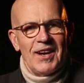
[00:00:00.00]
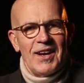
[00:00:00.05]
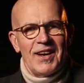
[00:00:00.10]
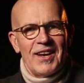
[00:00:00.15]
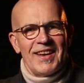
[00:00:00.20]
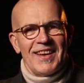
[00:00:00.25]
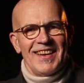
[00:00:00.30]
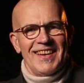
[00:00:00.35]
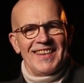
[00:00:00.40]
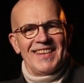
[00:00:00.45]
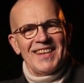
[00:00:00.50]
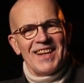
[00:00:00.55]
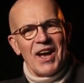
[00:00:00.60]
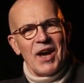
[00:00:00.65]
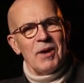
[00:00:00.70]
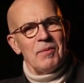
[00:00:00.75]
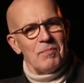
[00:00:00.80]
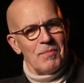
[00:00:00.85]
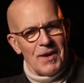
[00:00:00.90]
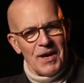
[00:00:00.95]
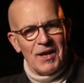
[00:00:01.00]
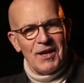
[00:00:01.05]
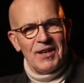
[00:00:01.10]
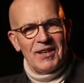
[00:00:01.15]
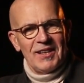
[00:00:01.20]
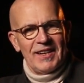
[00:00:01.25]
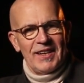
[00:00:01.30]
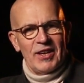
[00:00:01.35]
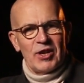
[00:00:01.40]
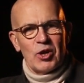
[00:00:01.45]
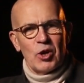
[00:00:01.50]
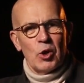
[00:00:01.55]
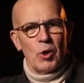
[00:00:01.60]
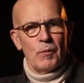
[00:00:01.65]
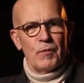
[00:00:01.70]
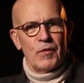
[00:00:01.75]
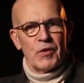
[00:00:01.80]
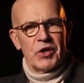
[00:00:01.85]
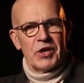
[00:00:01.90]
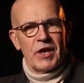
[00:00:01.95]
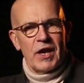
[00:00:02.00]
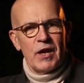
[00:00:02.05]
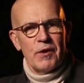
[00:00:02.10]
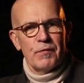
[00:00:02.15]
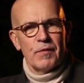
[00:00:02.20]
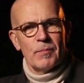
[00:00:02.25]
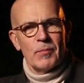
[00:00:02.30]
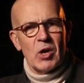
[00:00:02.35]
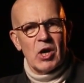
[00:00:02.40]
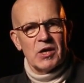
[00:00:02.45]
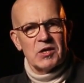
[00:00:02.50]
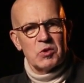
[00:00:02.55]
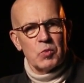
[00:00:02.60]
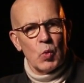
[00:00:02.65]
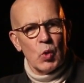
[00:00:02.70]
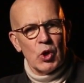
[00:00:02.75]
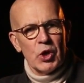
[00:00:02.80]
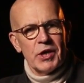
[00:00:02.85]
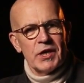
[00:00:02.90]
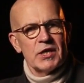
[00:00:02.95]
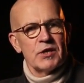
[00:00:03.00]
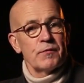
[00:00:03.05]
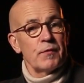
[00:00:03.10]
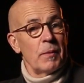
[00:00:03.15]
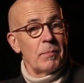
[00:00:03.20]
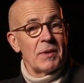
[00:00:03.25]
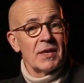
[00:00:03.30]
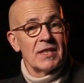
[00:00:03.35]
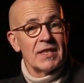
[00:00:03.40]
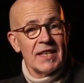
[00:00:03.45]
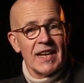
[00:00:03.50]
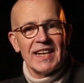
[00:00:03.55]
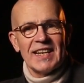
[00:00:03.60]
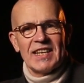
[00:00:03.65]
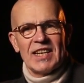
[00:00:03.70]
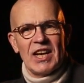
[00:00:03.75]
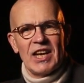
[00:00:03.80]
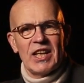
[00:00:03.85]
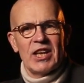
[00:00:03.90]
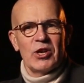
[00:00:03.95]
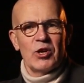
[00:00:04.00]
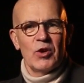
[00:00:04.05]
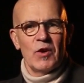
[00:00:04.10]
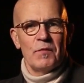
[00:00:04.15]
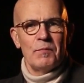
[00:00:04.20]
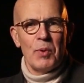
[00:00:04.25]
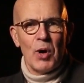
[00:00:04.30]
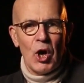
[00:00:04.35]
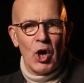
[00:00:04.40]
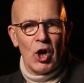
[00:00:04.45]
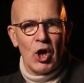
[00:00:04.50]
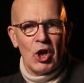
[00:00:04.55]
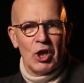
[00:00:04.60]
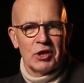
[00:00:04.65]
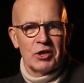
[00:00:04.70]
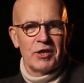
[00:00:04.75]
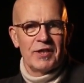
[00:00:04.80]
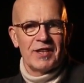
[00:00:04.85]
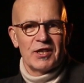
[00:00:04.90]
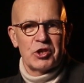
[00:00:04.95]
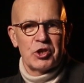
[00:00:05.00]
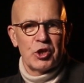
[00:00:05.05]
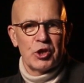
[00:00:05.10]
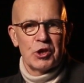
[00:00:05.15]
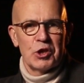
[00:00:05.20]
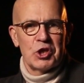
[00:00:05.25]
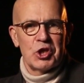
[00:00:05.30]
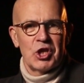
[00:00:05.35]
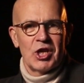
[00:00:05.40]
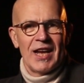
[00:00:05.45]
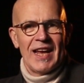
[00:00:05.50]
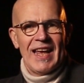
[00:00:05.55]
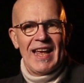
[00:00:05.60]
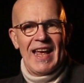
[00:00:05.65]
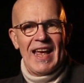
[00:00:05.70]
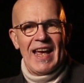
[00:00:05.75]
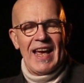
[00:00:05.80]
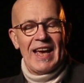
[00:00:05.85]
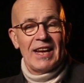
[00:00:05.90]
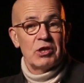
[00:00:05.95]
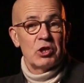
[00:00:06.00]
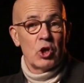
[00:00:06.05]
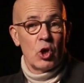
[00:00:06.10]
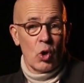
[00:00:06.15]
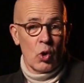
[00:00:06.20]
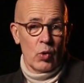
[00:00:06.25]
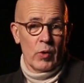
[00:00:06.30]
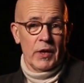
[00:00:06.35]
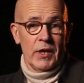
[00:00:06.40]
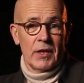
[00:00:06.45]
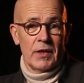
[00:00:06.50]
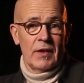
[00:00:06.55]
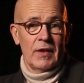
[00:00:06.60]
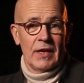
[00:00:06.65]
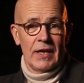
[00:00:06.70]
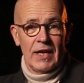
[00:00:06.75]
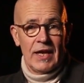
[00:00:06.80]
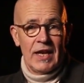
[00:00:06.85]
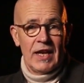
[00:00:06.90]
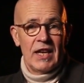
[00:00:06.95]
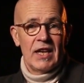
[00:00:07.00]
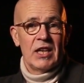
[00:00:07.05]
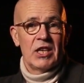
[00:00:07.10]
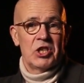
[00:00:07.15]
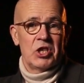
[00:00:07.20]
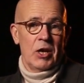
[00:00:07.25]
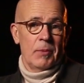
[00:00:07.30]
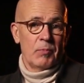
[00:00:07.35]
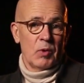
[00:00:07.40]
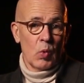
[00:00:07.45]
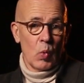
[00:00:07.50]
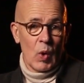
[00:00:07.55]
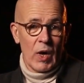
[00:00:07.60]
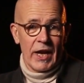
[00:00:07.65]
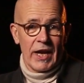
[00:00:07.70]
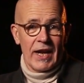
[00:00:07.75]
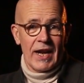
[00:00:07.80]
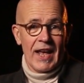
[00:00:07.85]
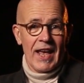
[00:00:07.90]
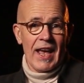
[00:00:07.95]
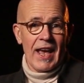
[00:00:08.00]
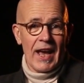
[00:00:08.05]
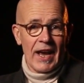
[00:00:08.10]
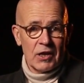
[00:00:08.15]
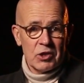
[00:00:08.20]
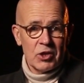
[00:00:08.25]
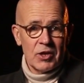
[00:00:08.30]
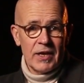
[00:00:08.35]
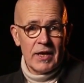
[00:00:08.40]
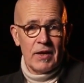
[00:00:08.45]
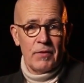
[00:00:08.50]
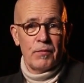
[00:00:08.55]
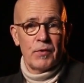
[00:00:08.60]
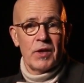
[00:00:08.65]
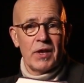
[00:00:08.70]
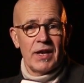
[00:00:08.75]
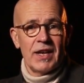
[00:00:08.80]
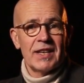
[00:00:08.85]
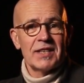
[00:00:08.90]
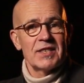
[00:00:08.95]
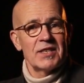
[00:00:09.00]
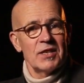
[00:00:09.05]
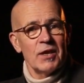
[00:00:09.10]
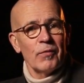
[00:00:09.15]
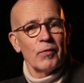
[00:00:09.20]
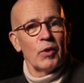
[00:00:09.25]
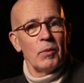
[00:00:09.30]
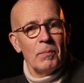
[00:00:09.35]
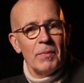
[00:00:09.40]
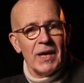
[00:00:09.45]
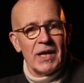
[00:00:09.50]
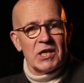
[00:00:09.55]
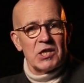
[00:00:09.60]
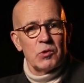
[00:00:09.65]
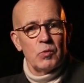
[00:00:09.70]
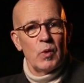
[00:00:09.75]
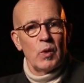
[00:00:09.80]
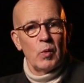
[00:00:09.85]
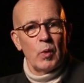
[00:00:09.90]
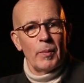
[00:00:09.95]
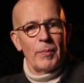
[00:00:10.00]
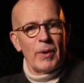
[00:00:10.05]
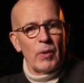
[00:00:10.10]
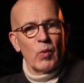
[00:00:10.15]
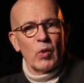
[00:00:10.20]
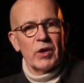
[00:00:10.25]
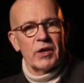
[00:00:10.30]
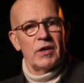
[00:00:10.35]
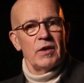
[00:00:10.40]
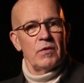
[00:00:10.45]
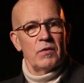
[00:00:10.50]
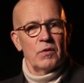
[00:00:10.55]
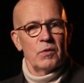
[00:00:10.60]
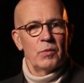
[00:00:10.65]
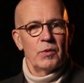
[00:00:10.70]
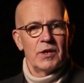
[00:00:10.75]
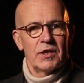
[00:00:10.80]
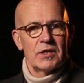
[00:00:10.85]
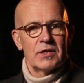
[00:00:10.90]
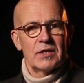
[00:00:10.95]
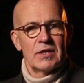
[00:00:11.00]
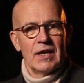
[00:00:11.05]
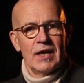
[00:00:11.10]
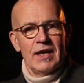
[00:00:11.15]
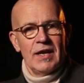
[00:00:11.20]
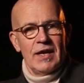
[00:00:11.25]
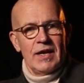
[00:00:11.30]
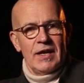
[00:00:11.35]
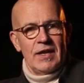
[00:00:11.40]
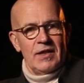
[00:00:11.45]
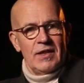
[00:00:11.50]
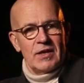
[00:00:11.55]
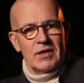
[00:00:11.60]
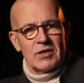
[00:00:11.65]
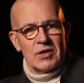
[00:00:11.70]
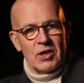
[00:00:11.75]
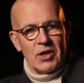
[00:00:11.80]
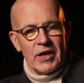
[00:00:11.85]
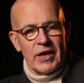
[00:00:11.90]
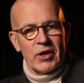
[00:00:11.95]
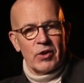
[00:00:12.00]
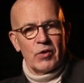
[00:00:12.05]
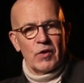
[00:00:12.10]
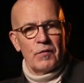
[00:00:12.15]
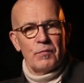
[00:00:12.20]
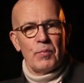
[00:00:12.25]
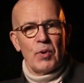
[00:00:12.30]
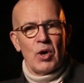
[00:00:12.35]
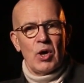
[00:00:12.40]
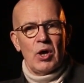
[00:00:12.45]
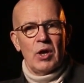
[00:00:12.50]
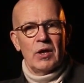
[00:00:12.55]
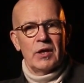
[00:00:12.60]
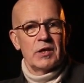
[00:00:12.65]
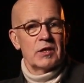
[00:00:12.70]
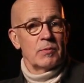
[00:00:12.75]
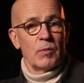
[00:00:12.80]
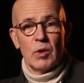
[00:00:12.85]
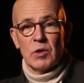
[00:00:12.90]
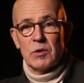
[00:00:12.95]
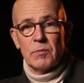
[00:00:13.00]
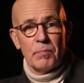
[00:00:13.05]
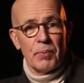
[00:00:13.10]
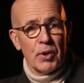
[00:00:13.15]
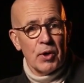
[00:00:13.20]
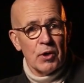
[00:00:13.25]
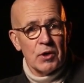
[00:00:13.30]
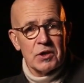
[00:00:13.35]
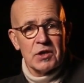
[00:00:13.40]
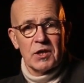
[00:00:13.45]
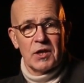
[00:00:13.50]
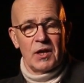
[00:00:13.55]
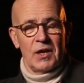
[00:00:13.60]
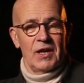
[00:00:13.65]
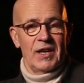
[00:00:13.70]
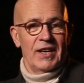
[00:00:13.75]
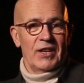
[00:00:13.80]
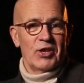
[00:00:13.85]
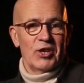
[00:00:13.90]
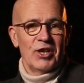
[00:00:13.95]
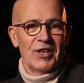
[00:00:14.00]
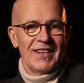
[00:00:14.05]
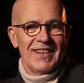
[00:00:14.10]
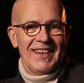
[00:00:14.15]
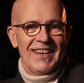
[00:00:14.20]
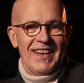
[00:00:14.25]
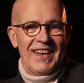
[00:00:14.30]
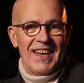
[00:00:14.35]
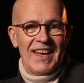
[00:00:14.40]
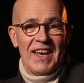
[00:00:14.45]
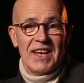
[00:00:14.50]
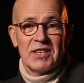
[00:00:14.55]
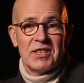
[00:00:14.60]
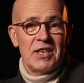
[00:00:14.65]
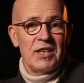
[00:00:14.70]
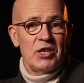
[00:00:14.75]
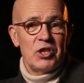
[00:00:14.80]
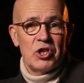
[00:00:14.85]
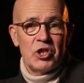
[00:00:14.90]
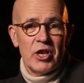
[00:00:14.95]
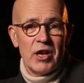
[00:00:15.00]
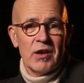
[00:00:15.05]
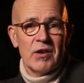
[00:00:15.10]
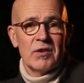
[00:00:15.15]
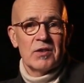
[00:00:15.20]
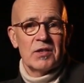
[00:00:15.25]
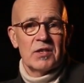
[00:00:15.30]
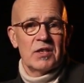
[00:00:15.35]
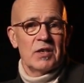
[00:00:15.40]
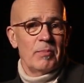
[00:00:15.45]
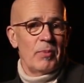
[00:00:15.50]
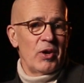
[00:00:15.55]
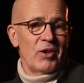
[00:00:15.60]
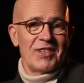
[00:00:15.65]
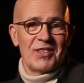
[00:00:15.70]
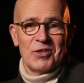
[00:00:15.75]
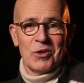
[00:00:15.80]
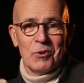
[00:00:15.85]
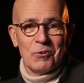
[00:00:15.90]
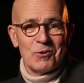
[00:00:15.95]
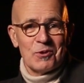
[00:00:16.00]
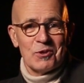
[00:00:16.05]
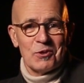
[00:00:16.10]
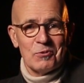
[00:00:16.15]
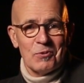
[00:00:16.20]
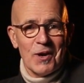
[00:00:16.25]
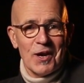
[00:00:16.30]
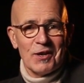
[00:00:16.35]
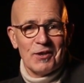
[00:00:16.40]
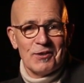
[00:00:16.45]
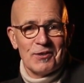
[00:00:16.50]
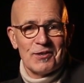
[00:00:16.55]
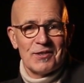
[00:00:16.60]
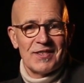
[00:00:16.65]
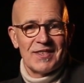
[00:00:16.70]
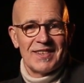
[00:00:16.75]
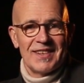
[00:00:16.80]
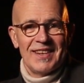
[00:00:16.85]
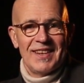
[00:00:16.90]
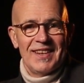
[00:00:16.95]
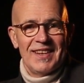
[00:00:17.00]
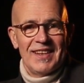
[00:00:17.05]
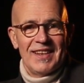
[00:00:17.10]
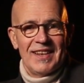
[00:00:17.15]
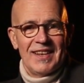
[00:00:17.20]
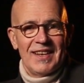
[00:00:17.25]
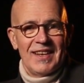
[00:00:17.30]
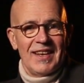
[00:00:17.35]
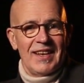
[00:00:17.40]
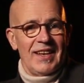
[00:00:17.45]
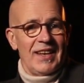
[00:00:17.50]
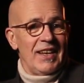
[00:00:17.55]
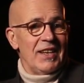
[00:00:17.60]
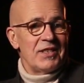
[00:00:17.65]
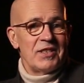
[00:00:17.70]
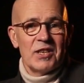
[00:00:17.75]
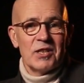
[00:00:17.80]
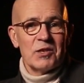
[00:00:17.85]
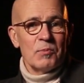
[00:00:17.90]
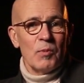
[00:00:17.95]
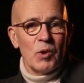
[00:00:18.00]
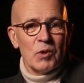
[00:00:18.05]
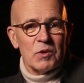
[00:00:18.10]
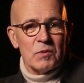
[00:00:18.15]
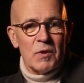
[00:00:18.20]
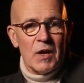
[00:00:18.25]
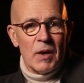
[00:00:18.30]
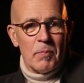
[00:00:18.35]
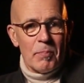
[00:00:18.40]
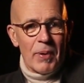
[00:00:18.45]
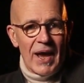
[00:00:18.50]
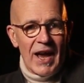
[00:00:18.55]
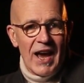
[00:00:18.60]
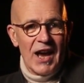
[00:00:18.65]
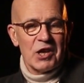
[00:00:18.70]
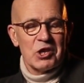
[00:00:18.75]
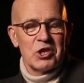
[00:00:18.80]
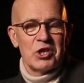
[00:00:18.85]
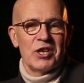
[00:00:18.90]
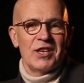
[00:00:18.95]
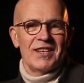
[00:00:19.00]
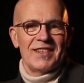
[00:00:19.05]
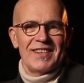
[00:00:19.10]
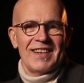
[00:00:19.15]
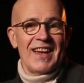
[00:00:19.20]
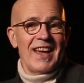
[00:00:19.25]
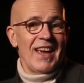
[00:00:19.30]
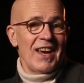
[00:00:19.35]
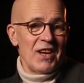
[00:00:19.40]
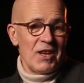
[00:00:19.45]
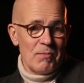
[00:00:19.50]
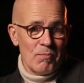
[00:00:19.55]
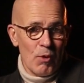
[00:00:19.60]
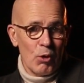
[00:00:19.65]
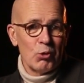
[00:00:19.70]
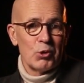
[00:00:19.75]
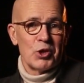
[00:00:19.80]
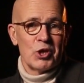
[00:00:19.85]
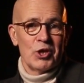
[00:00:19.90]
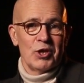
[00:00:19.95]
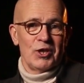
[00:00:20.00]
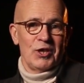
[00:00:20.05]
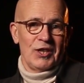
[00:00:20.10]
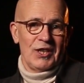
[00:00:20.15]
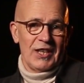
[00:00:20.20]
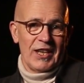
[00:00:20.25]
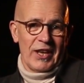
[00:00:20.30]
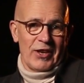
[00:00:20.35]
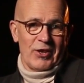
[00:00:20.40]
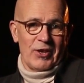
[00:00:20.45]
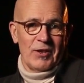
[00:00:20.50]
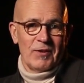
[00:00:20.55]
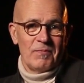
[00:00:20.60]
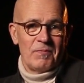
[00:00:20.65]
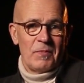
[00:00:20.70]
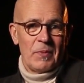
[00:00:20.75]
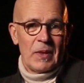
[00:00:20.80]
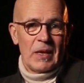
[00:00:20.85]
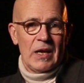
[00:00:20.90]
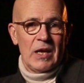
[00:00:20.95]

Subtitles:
Hi, I'm Mel, and our hope for today from God's Word is from the second letter of Paul to the church at Corinth, chapter 1. Actually, for the next several months, we will be working through this letter of Paul, his most personal letter, as he shares about his own struggles. It's his most passionate and emotional letter.